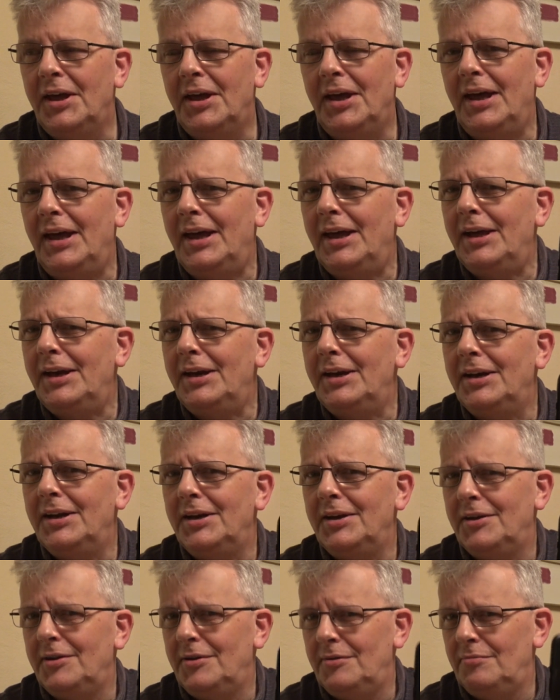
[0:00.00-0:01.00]
And
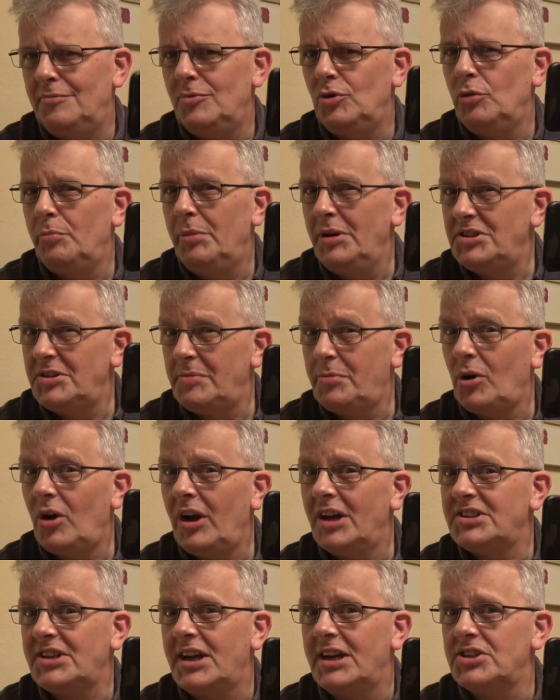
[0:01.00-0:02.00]
you'd be
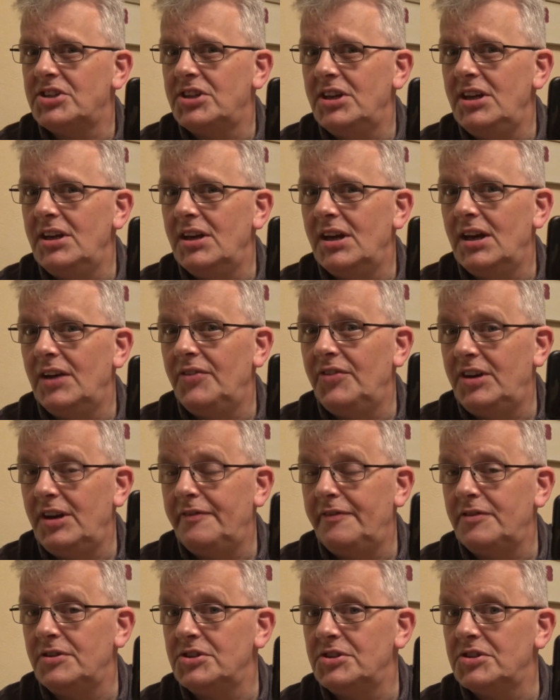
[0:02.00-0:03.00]
surprised actually at the
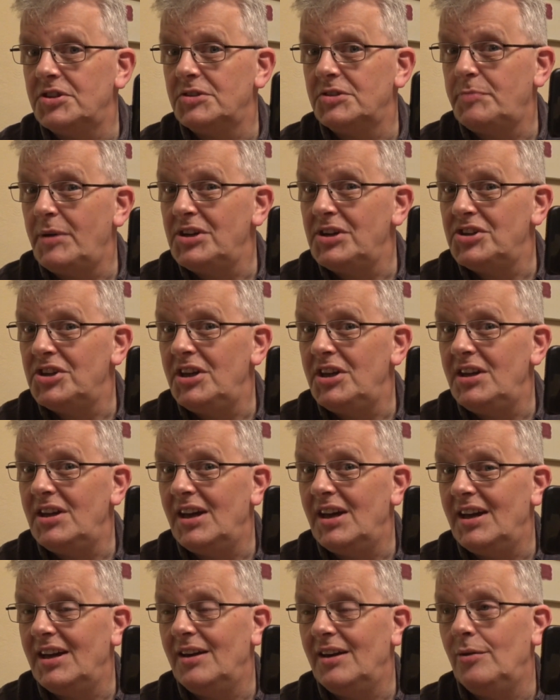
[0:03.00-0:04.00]
difference, especially
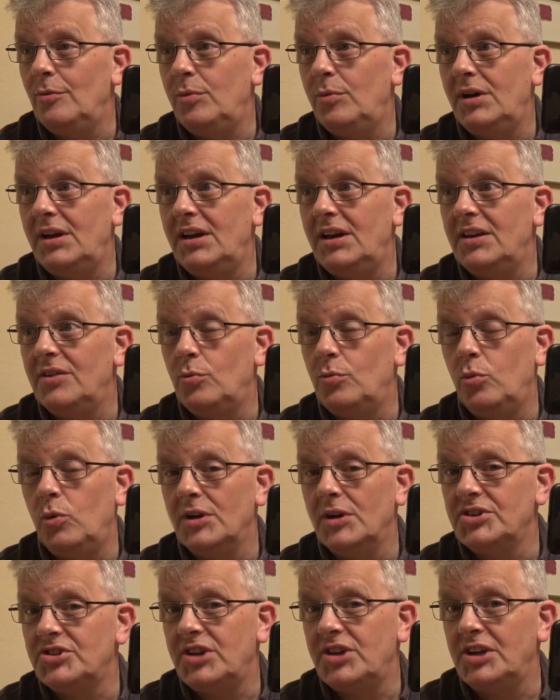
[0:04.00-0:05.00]
with
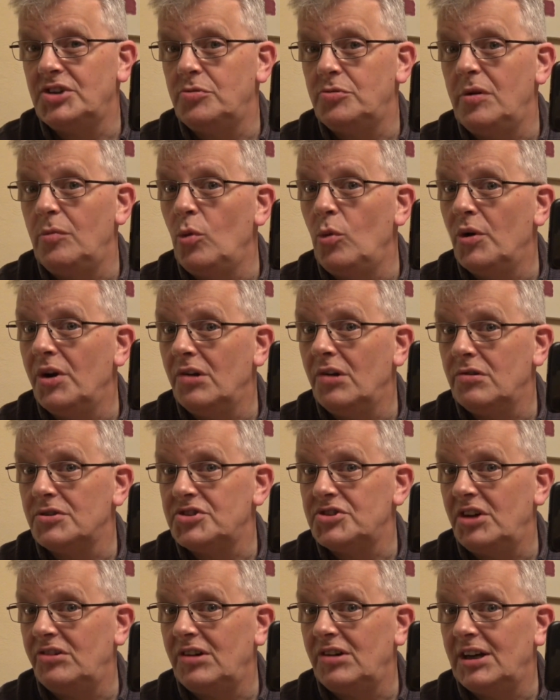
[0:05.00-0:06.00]
one section where I'm walking across the
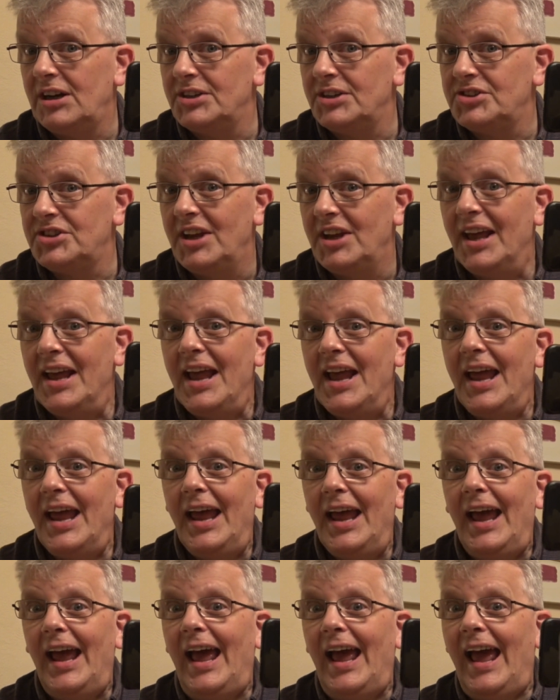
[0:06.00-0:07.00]
grass,
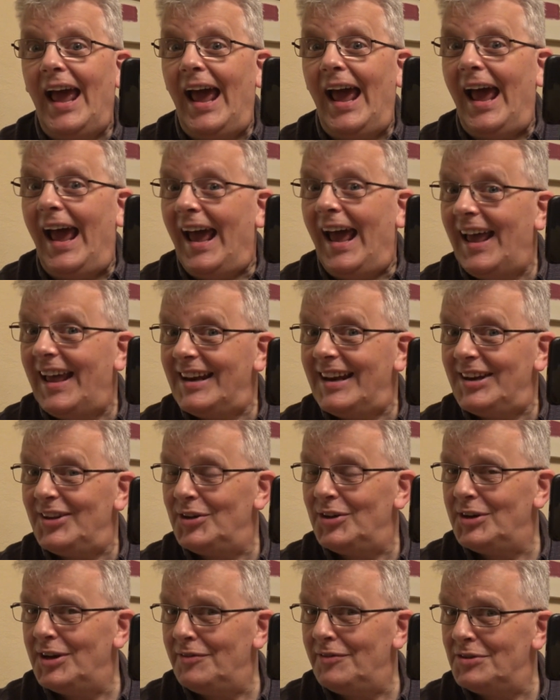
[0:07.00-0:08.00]
and the
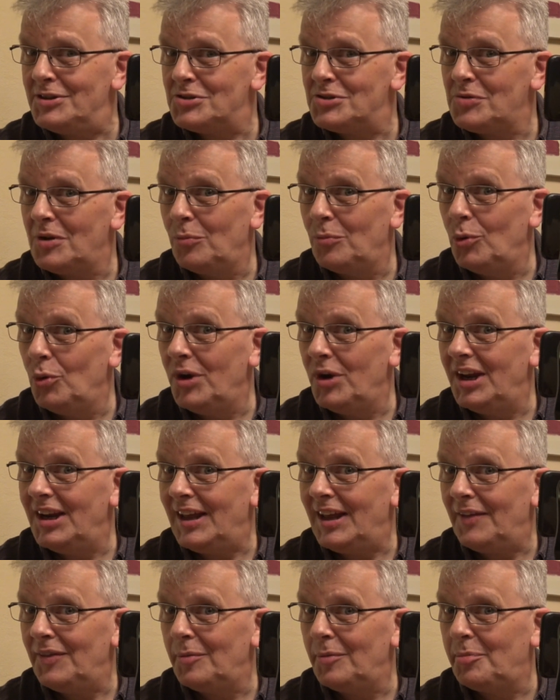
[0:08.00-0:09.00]
difference when I'm walking
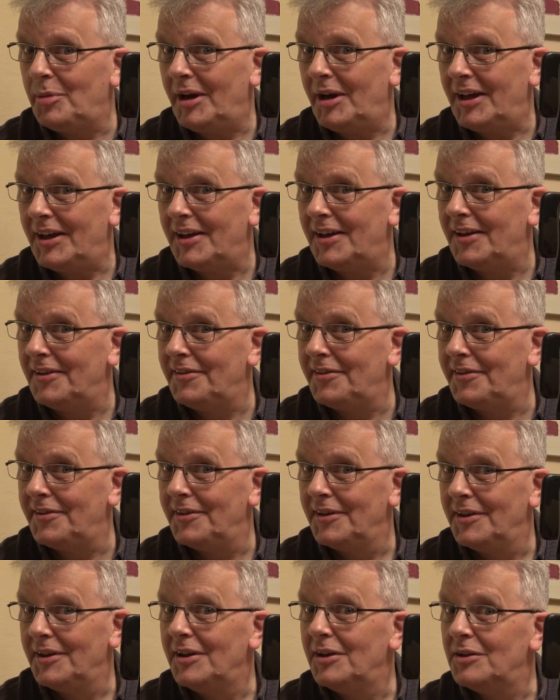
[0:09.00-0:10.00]
down the path,
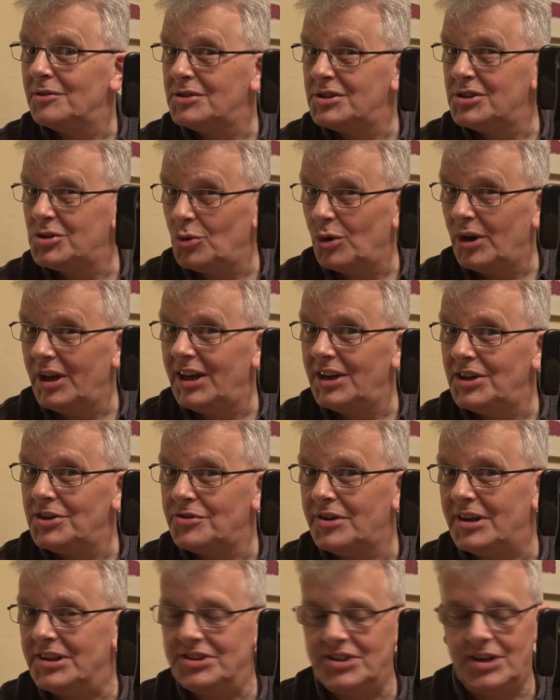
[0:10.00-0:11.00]
which is quite
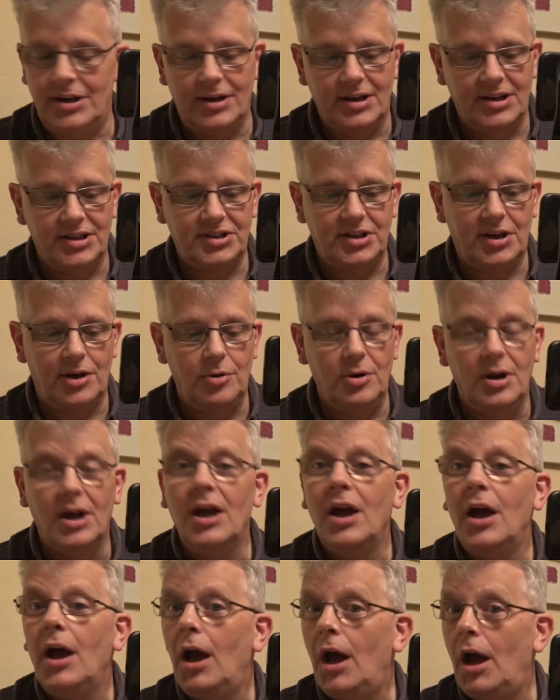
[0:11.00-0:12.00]
interesting. So
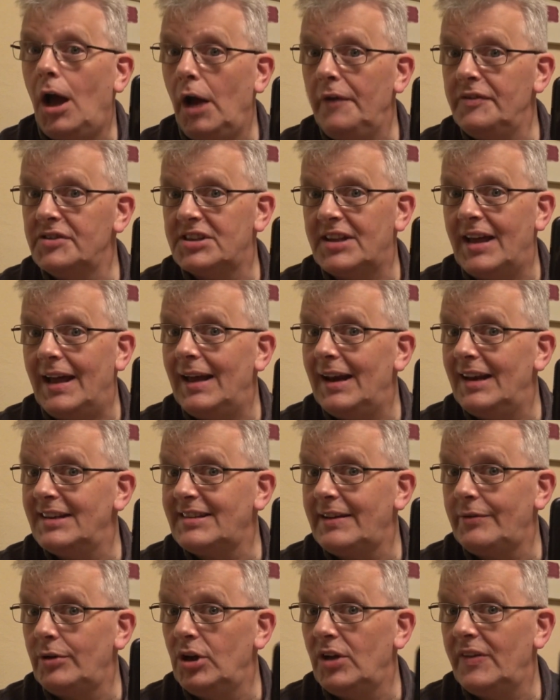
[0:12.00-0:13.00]
over to that, let's
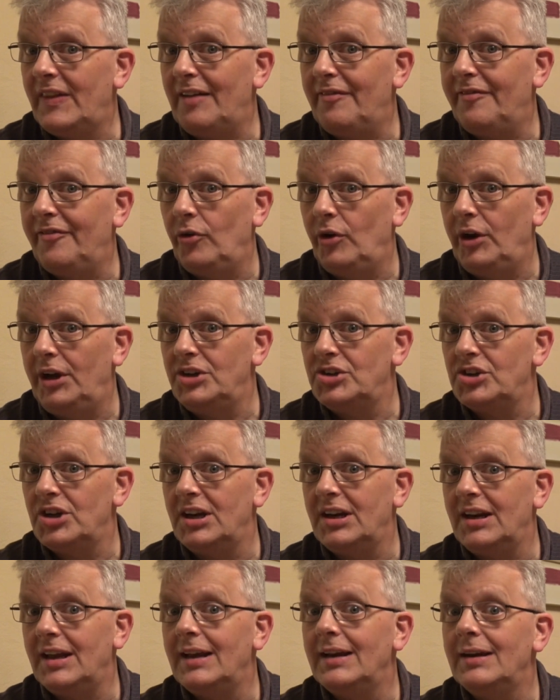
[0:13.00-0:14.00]
have a look at that footage
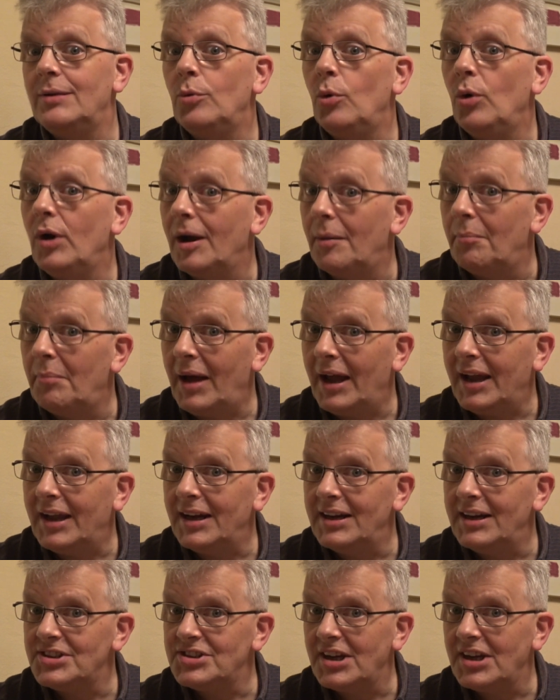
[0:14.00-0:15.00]
and then we'll come back and
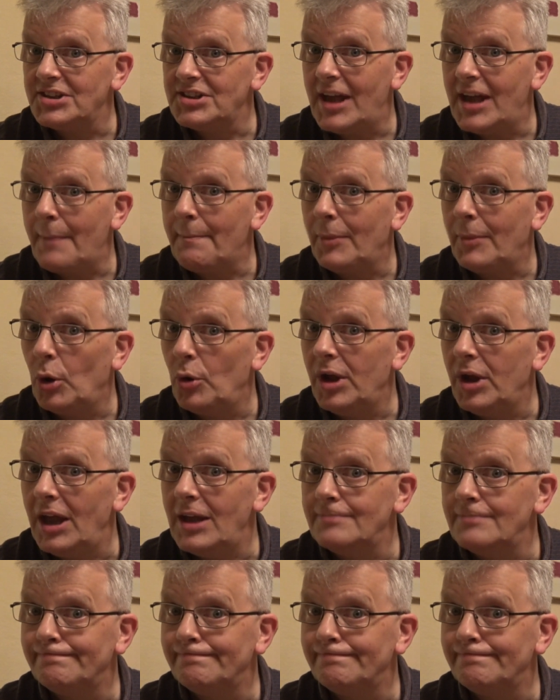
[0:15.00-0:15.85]
discuss that. Okay,